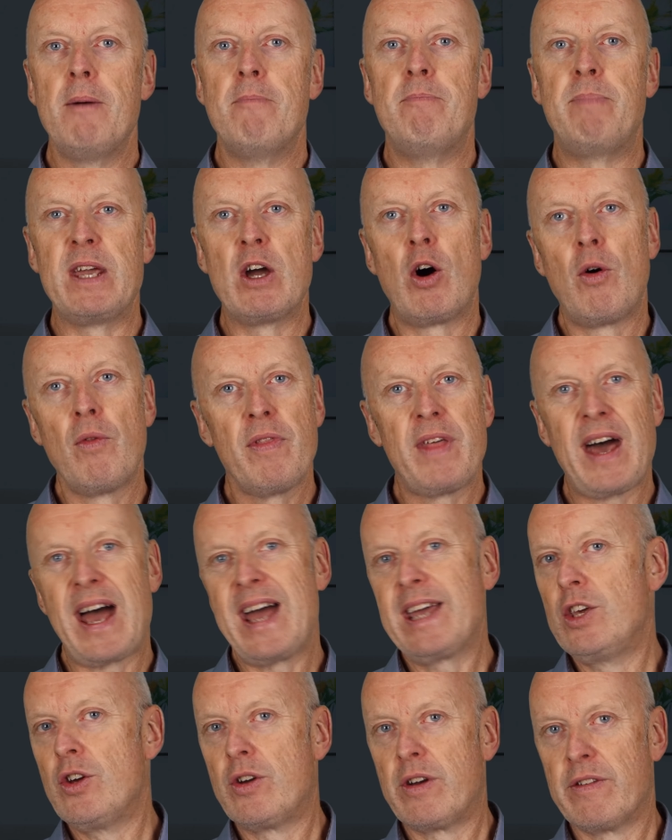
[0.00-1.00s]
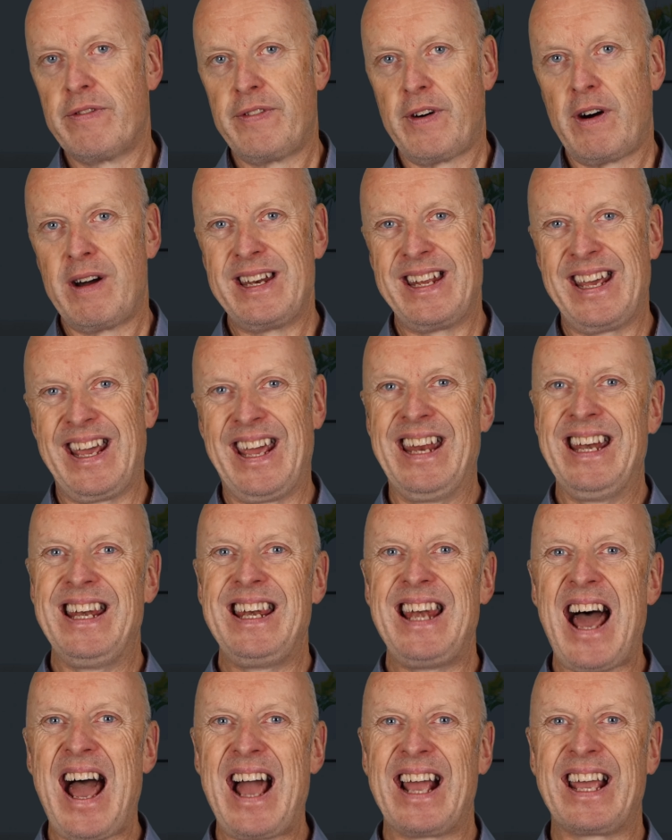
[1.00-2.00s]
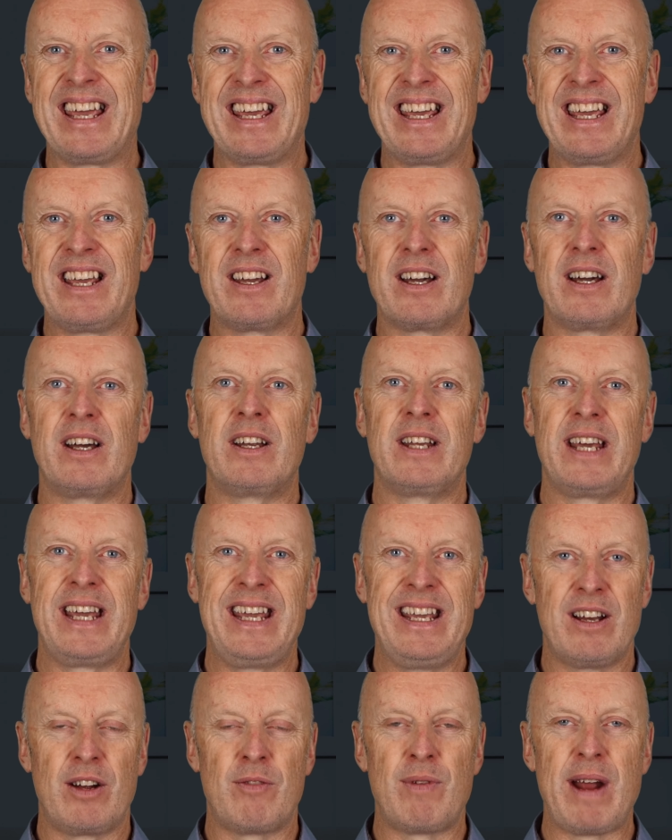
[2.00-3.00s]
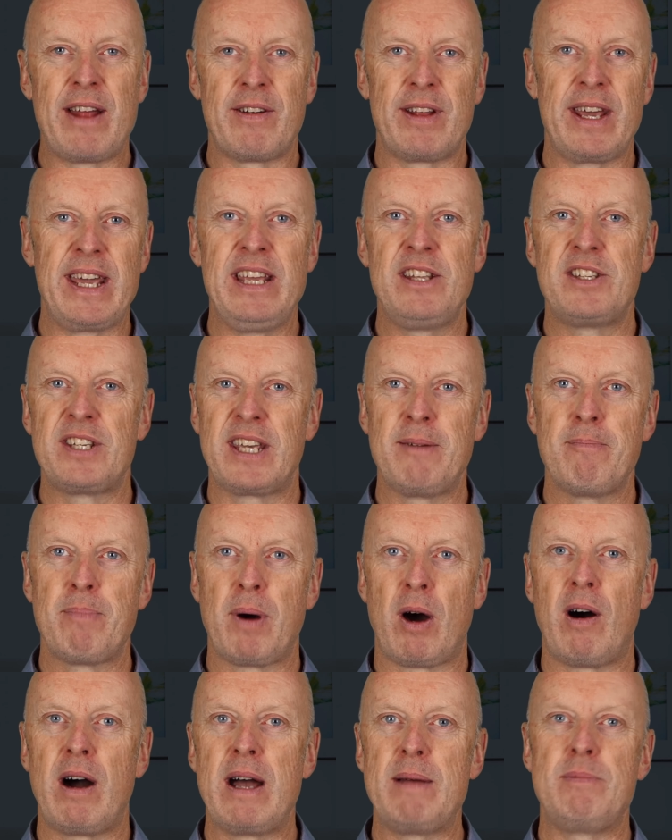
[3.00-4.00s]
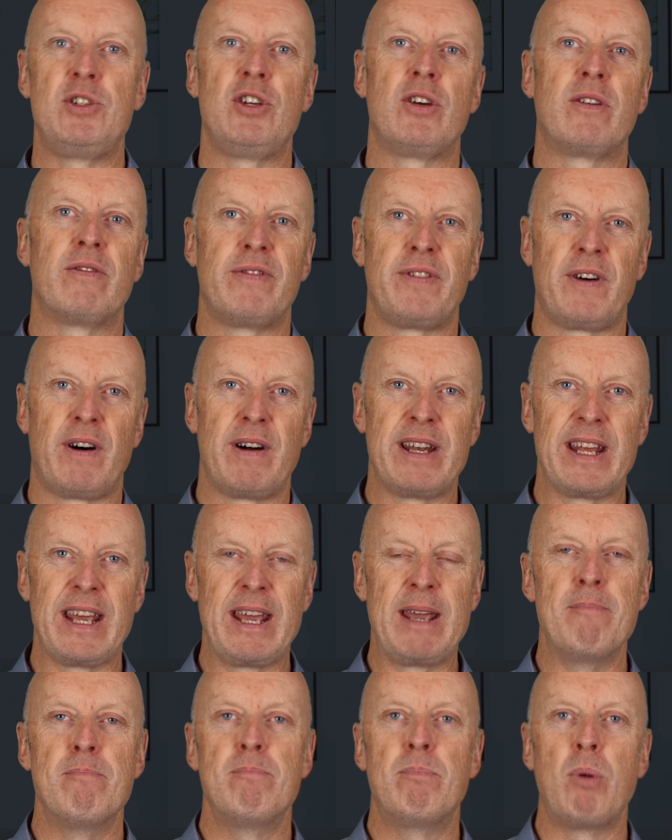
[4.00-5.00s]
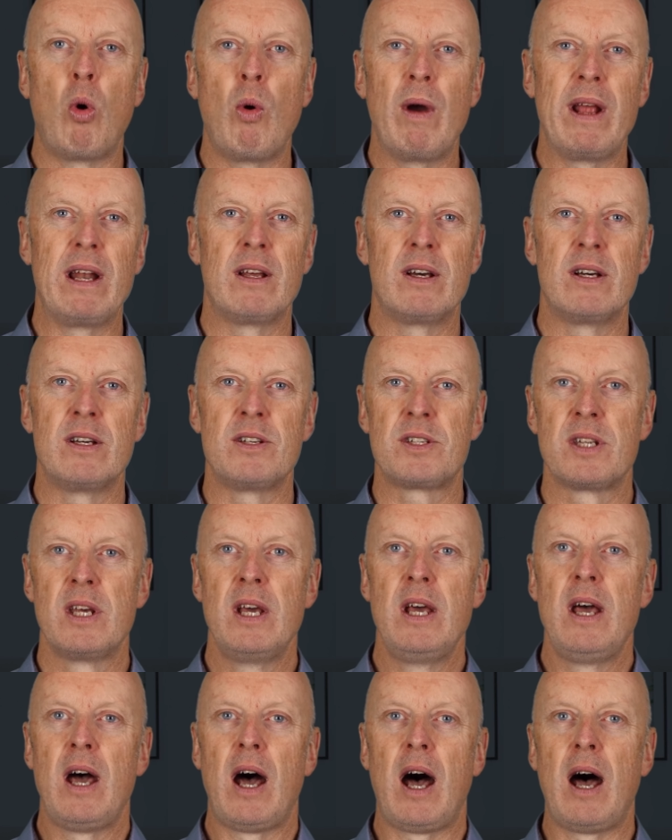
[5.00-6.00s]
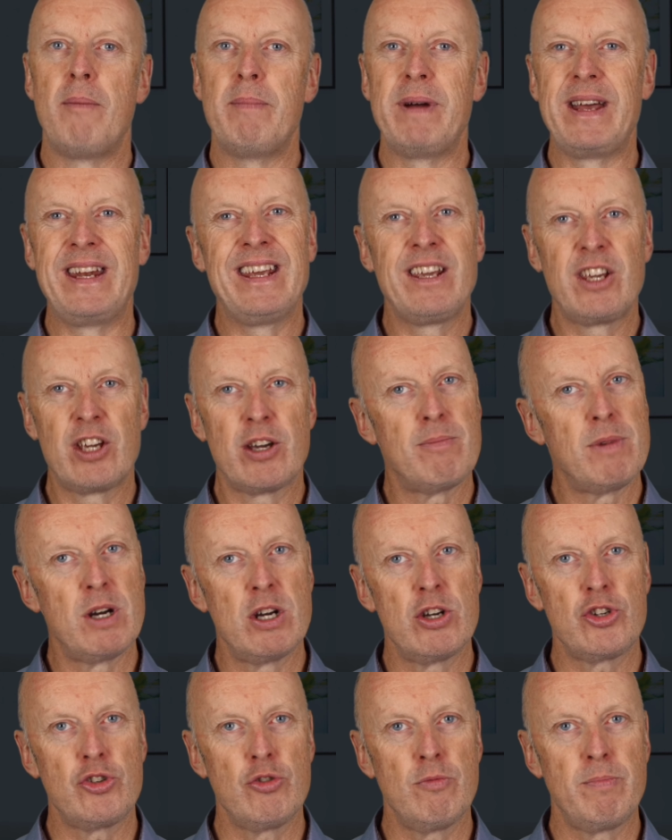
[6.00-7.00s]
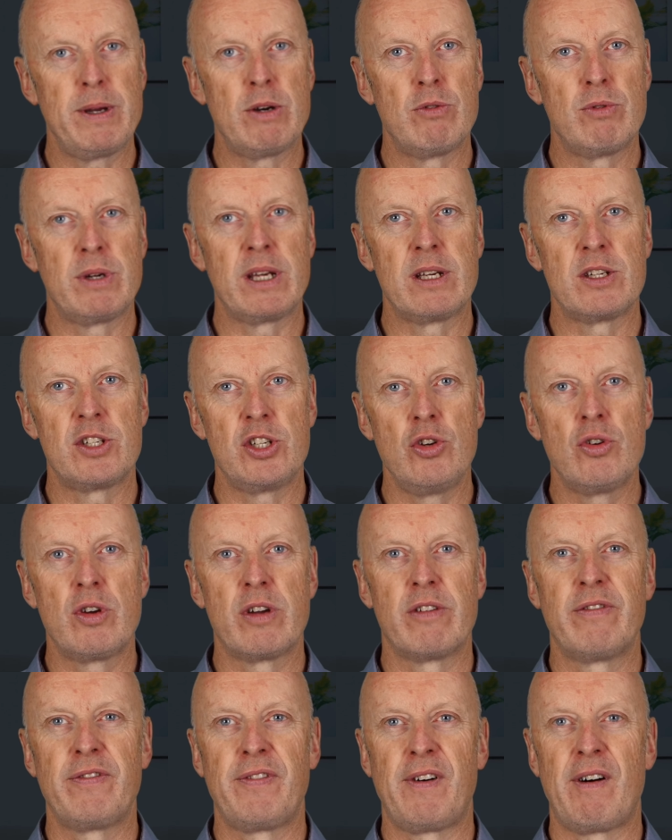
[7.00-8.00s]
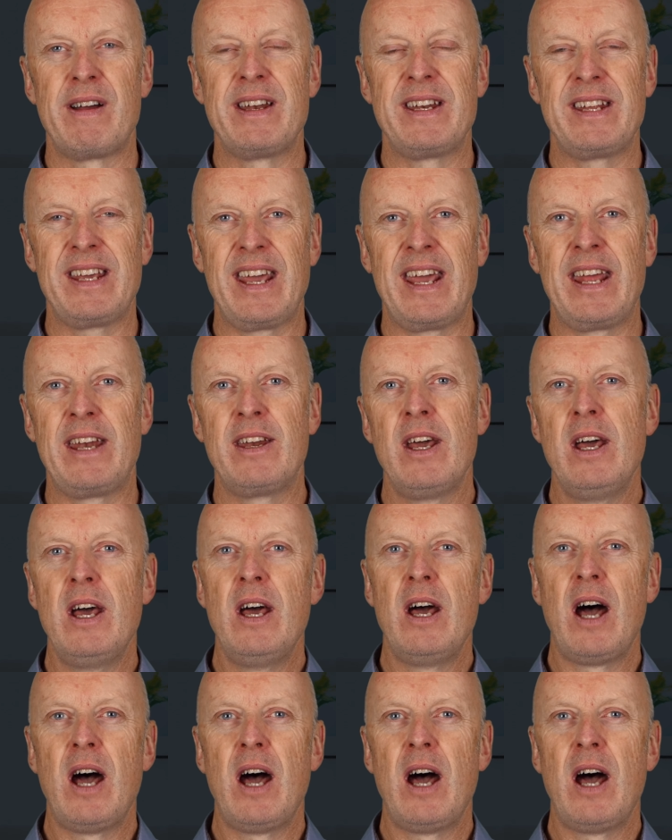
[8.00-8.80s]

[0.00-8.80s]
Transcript: Beyond that, you can find it in lagging and around heating pipes. You can find it in boilers, and in commercial buildings you can find it in